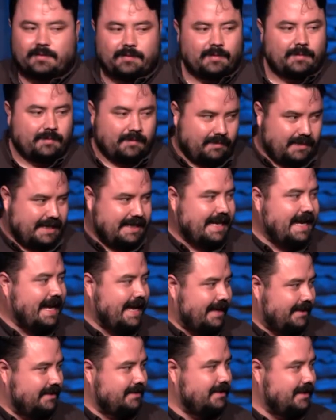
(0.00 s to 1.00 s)
from my
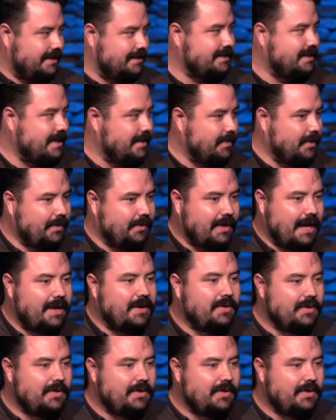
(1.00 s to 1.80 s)
dad, his standpoint, right?